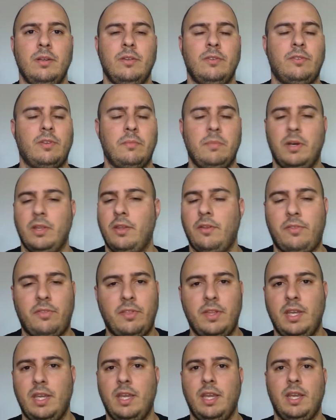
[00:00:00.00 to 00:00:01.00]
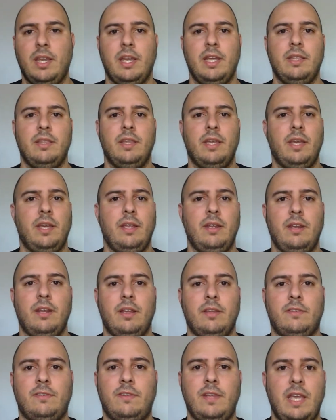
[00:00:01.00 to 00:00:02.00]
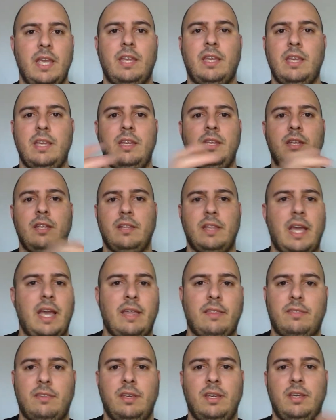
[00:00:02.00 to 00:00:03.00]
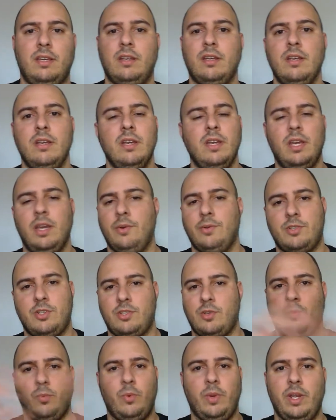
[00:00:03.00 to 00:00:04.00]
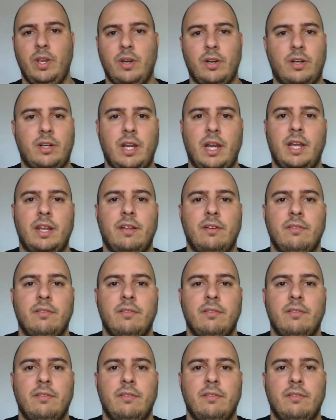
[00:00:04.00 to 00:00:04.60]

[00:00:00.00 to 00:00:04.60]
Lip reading: some other thing, and then a snake eating that thing. It was just a weird kind